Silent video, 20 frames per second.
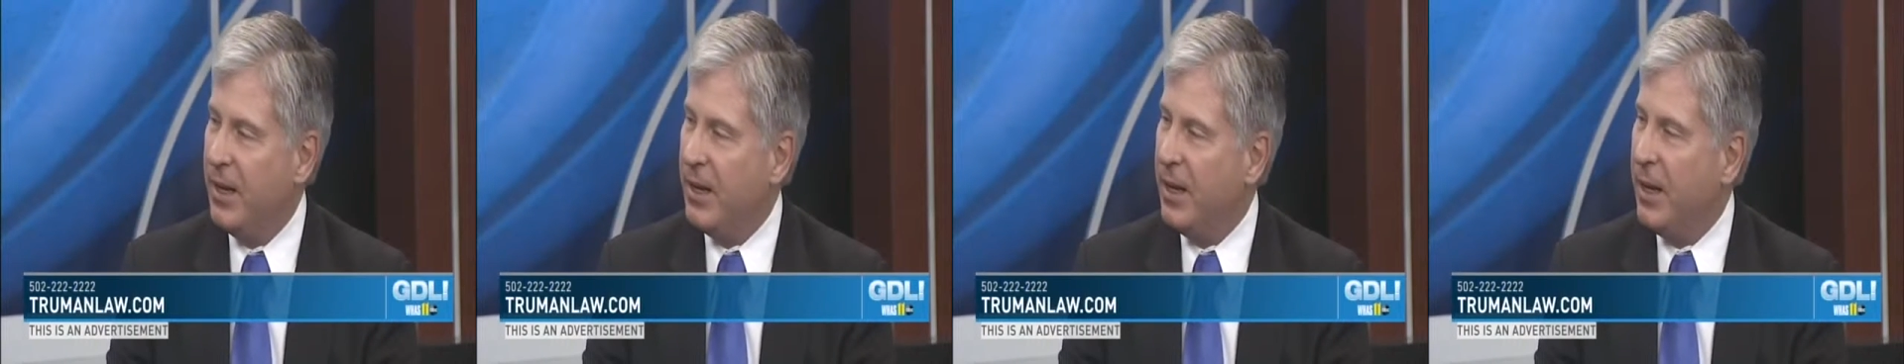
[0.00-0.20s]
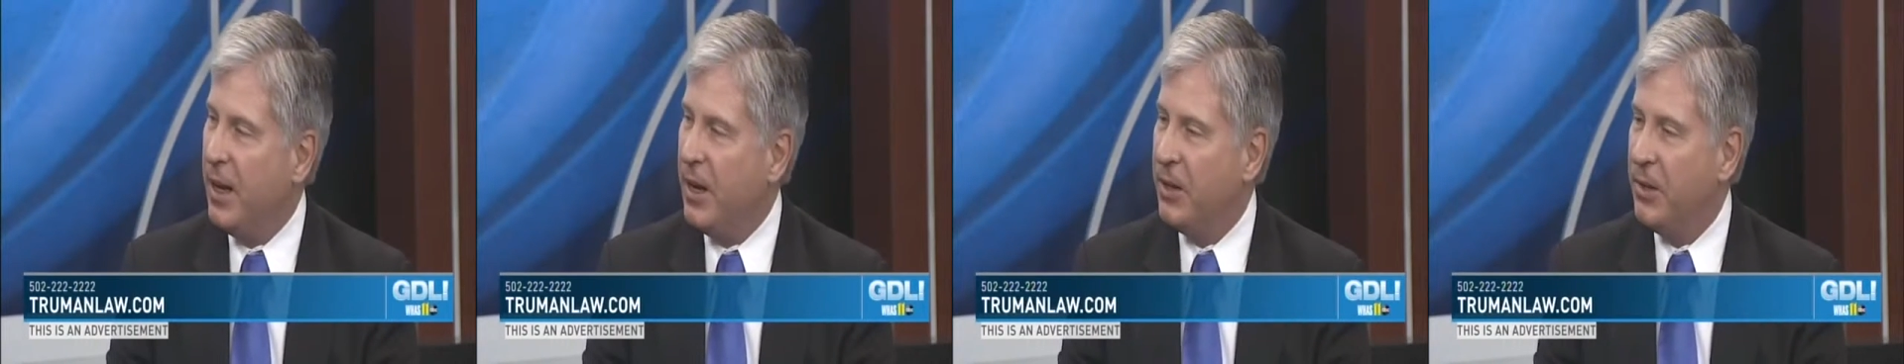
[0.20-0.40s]

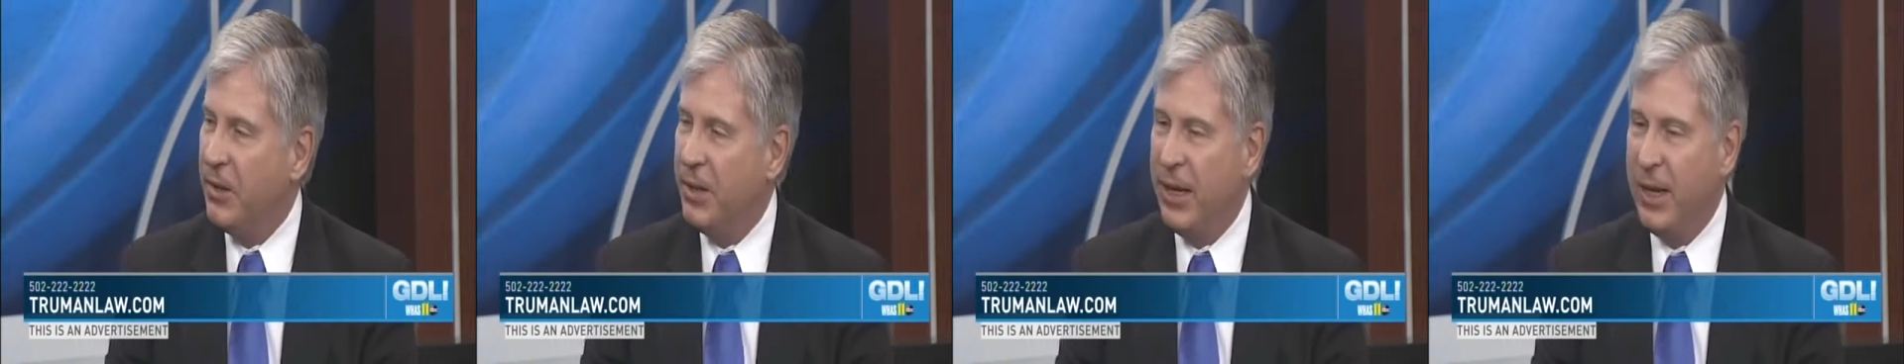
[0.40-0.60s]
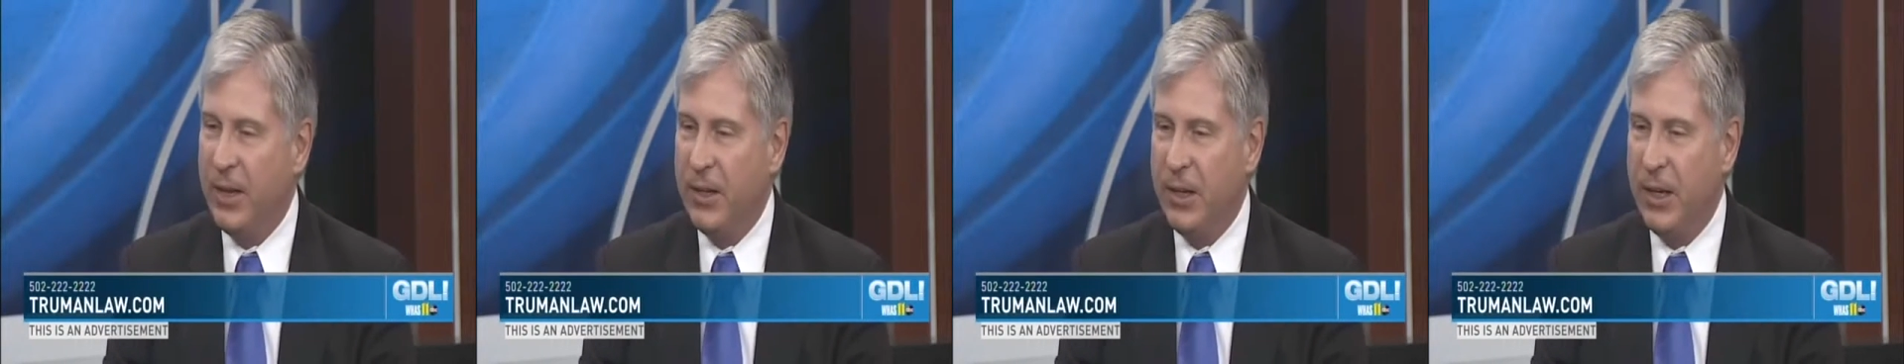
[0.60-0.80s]
Other
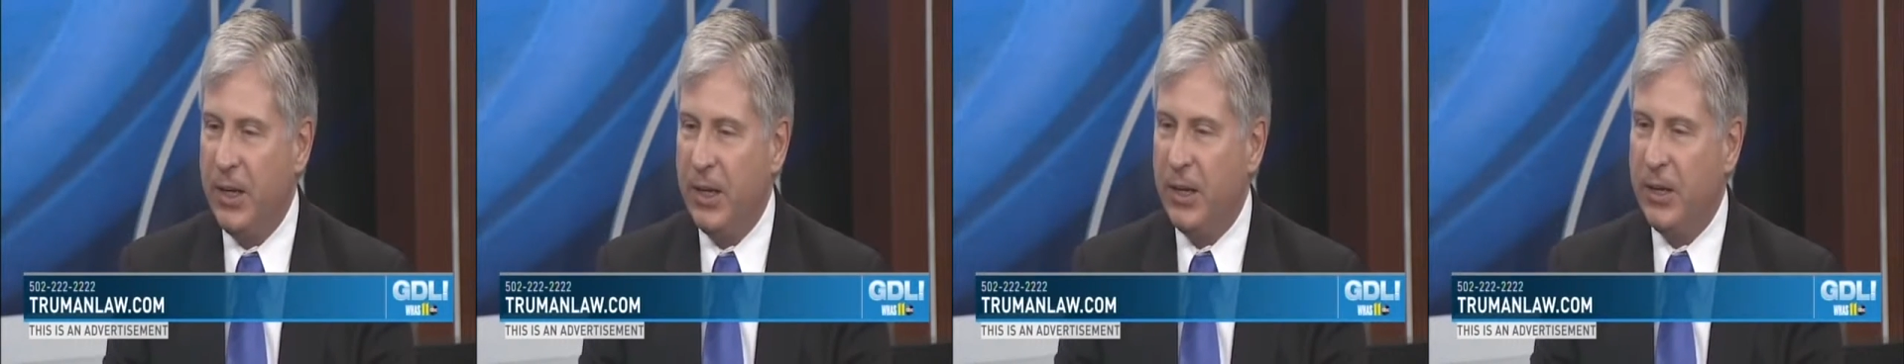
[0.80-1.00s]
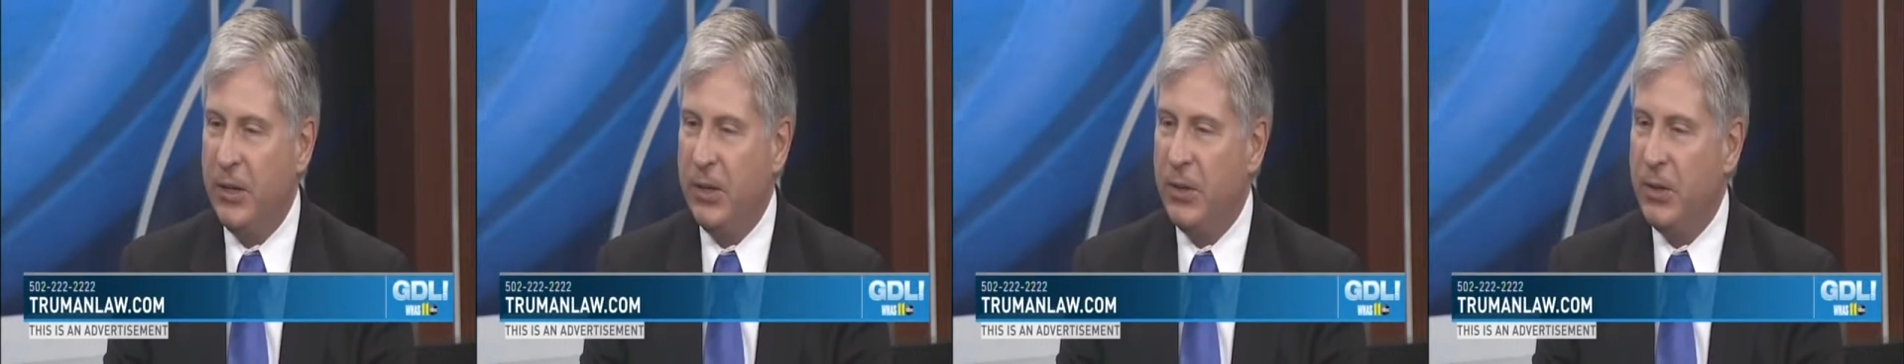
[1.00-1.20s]
things that
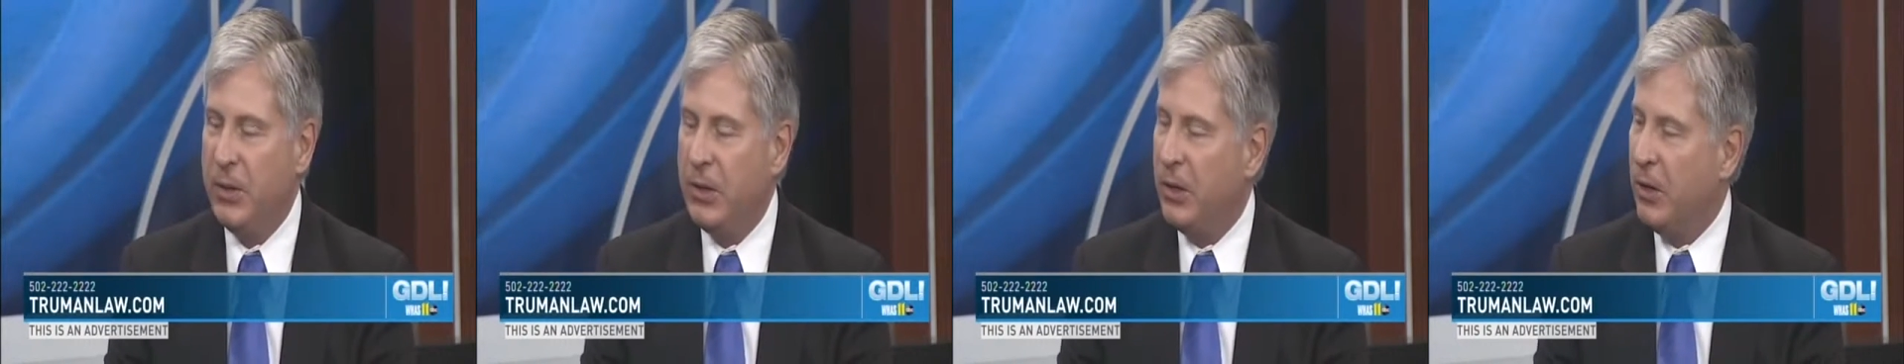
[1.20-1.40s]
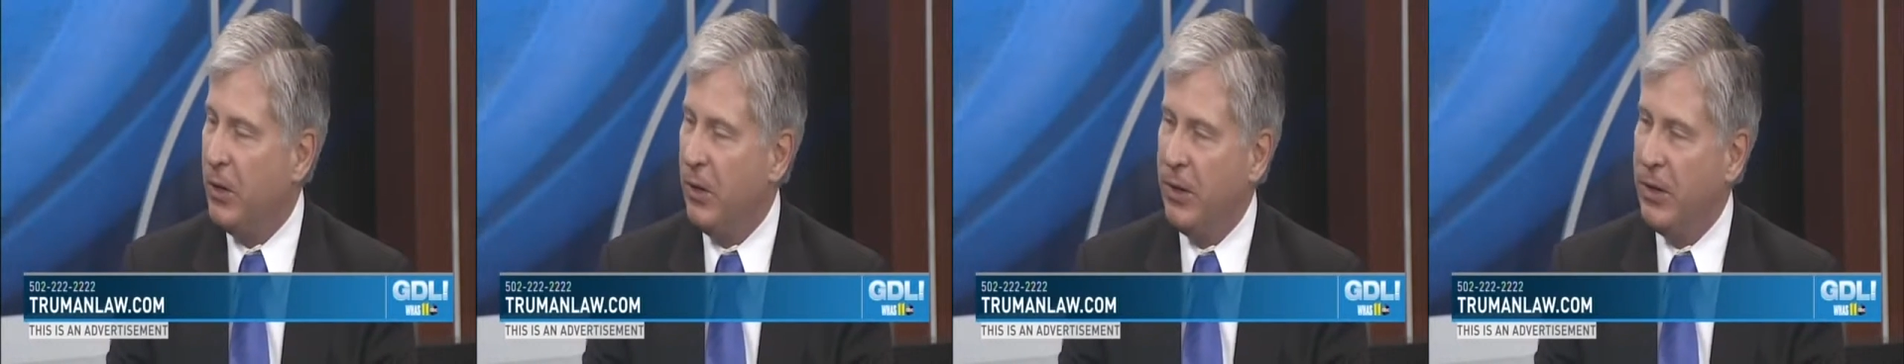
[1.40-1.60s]
you can do
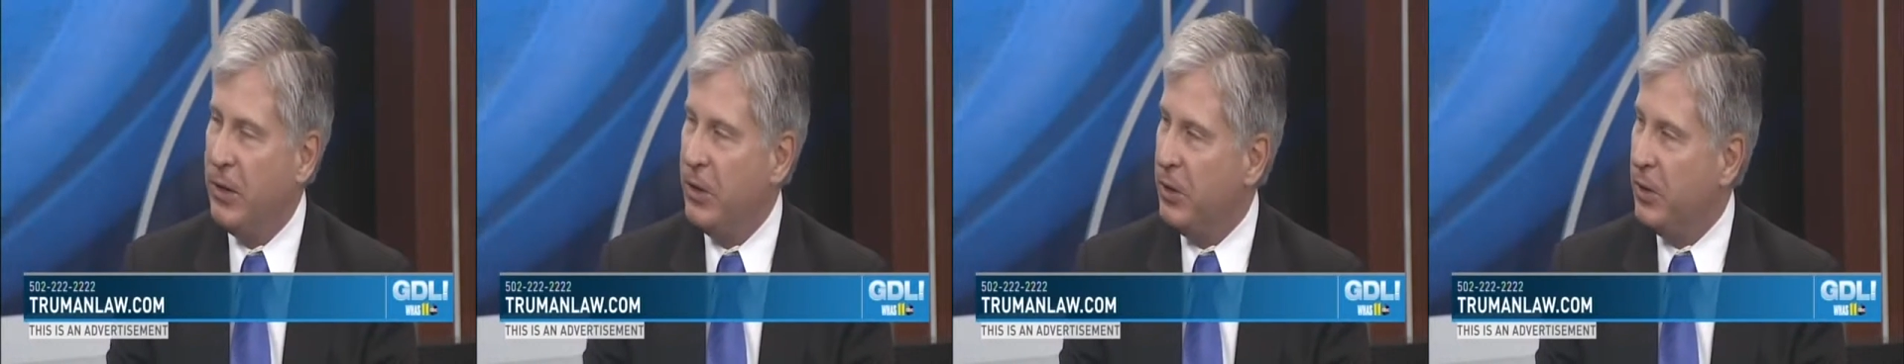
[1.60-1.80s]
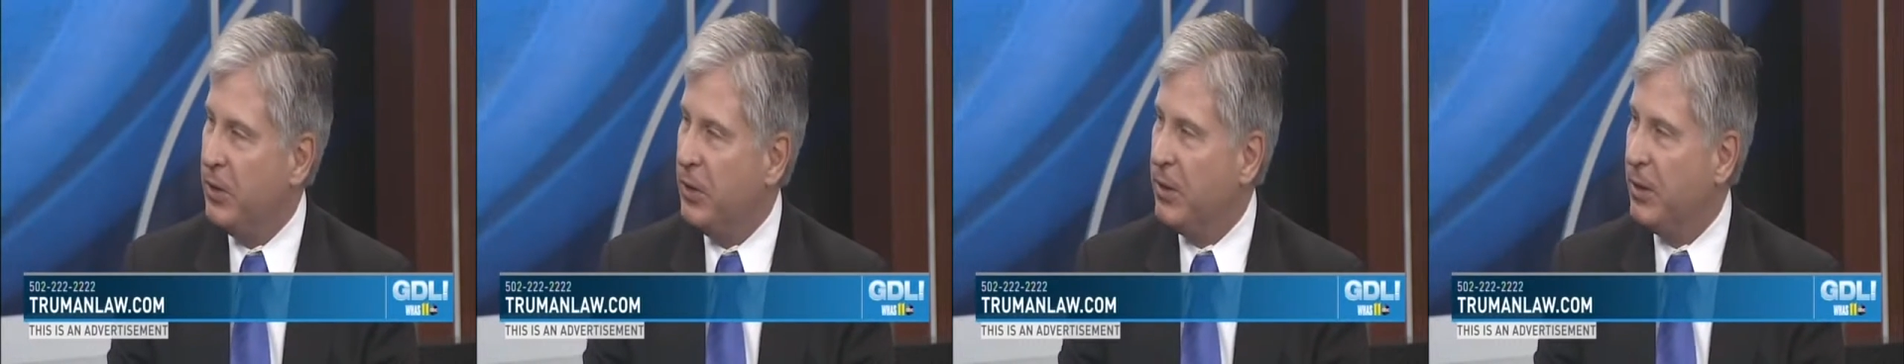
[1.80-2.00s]
is
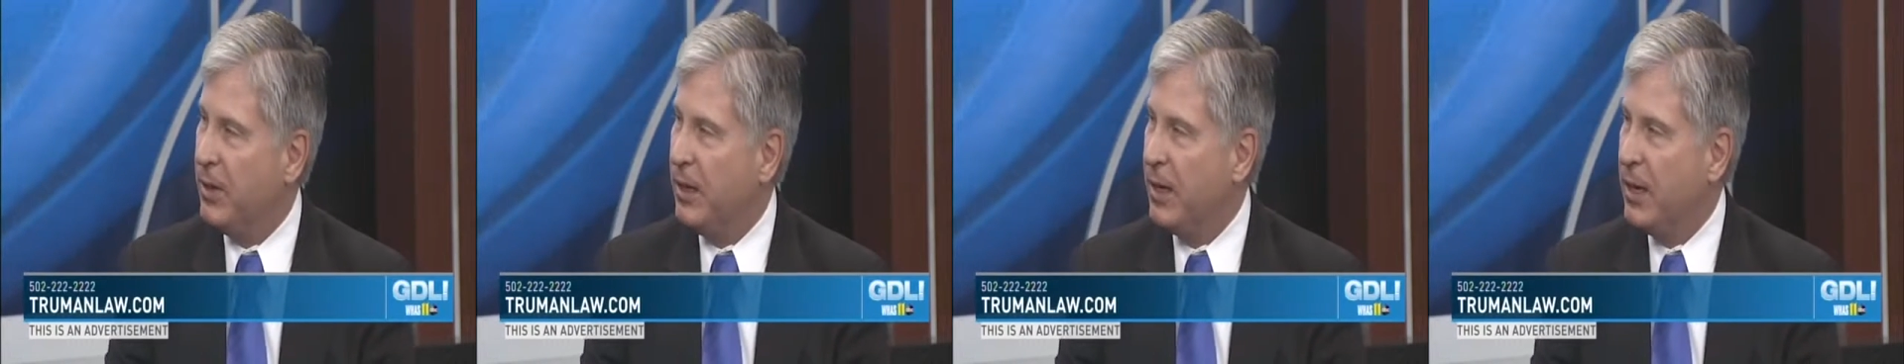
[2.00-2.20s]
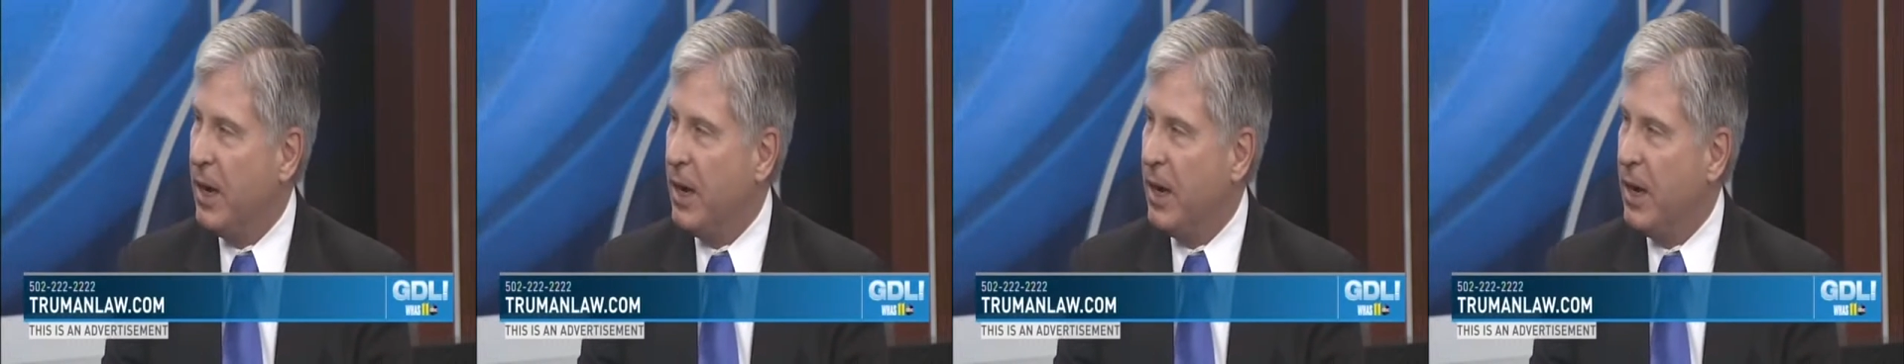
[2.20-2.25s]
encourage your